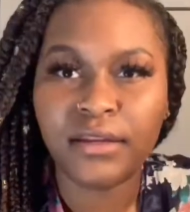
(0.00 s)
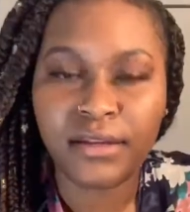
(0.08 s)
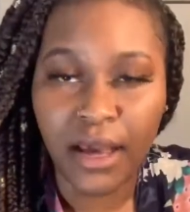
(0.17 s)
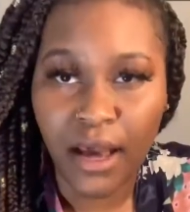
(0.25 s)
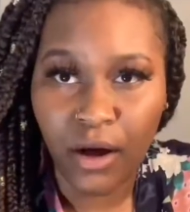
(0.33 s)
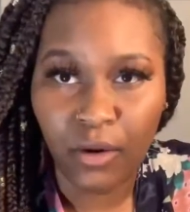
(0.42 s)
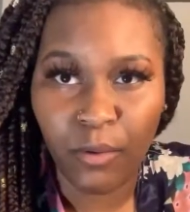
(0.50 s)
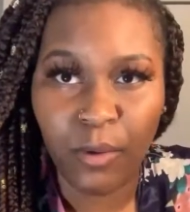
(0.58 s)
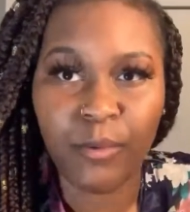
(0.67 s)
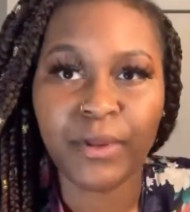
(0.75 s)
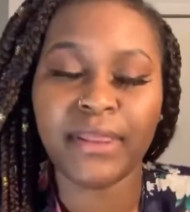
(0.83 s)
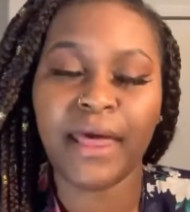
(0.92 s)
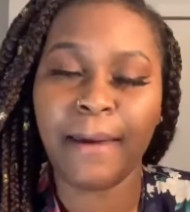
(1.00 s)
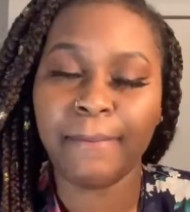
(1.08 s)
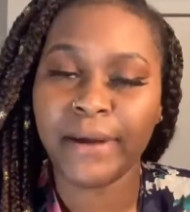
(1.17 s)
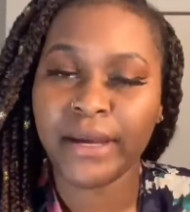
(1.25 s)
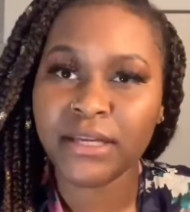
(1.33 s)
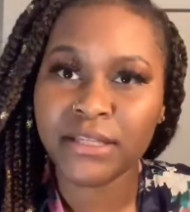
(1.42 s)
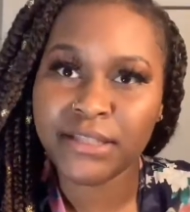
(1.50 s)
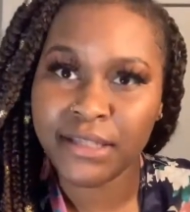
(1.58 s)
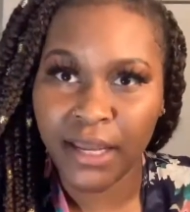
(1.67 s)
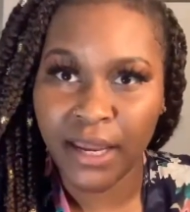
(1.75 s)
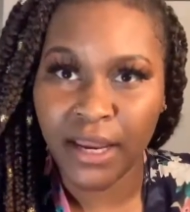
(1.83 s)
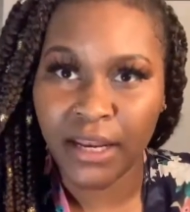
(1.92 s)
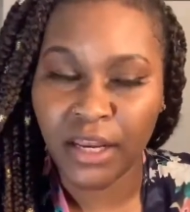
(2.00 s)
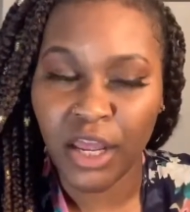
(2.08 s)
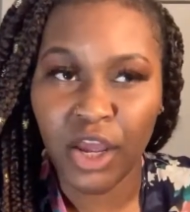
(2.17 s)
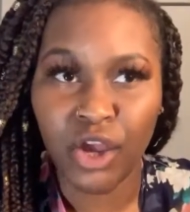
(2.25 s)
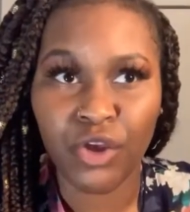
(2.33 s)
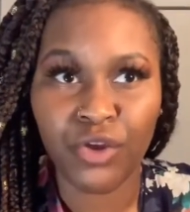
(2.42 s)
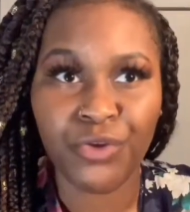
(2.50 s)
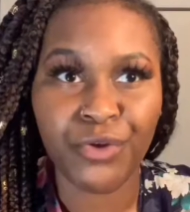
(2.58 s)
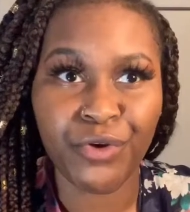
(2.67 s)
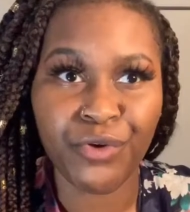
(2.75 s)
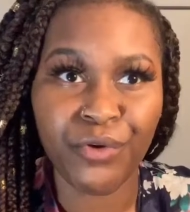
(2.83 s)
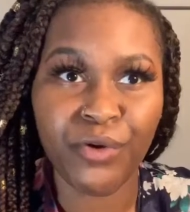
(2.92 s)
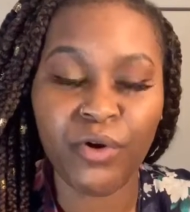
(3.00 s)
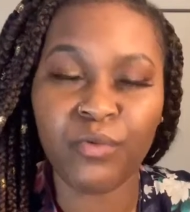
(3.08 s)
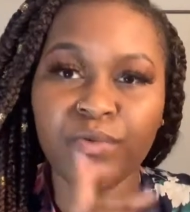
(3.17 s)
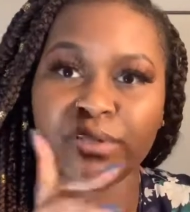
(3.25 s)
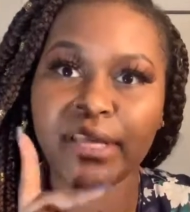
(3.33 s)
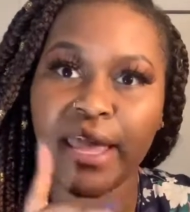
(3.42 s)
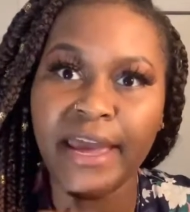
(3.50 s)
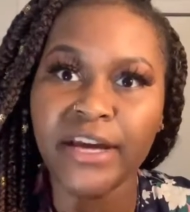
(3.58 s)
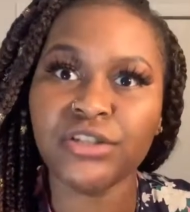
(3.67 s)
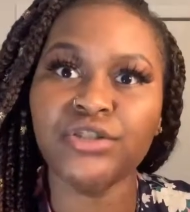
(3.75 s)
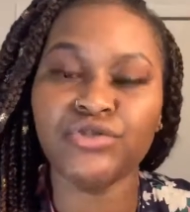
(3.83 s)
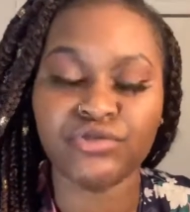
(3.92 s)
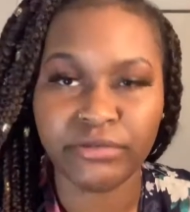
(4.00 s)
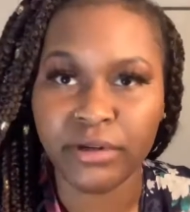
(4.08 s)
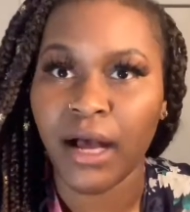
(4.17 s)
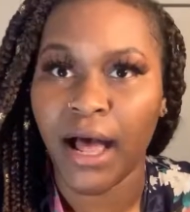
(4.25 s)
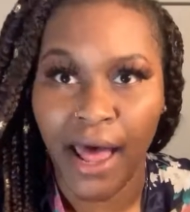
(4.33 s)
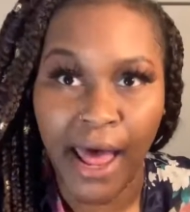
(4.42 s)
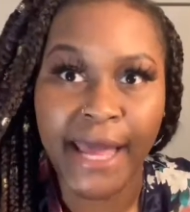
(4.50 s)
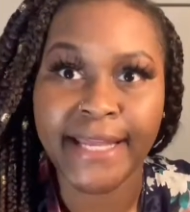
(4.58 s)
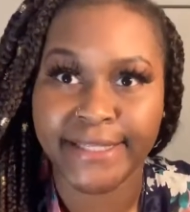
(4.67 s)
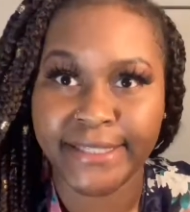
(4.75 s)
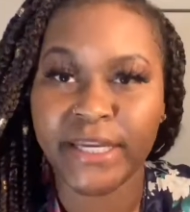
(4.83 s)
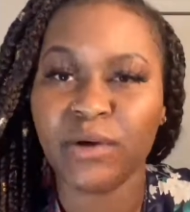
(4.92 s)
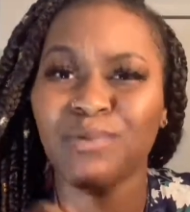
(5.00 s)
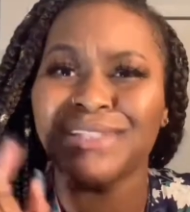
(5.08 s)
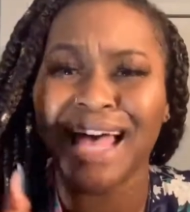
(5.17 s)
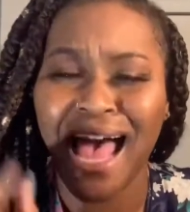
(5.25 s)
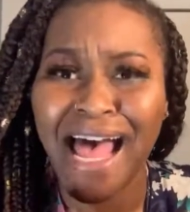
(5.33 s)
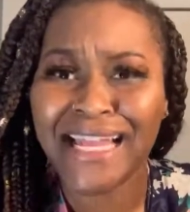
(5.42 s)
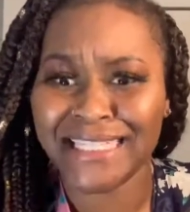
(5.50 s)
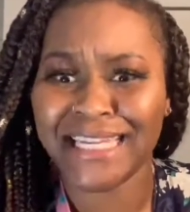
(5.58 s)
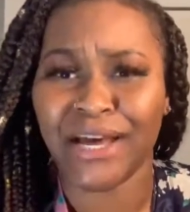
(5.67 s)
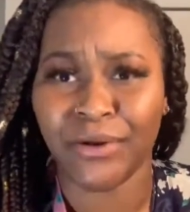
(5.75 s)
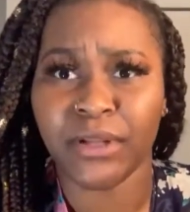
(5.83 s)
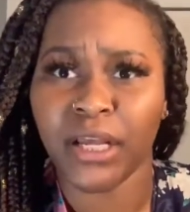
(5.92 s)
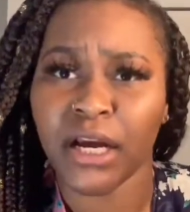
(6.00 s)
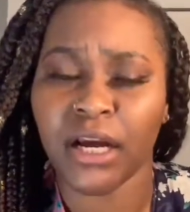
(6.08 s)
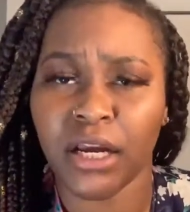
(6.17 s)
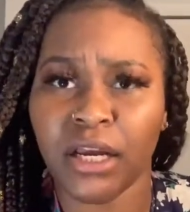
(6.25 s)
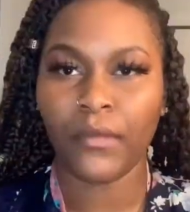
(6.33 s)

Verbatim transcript: Now, with that being said, your girl was extra hot. It was hot down there.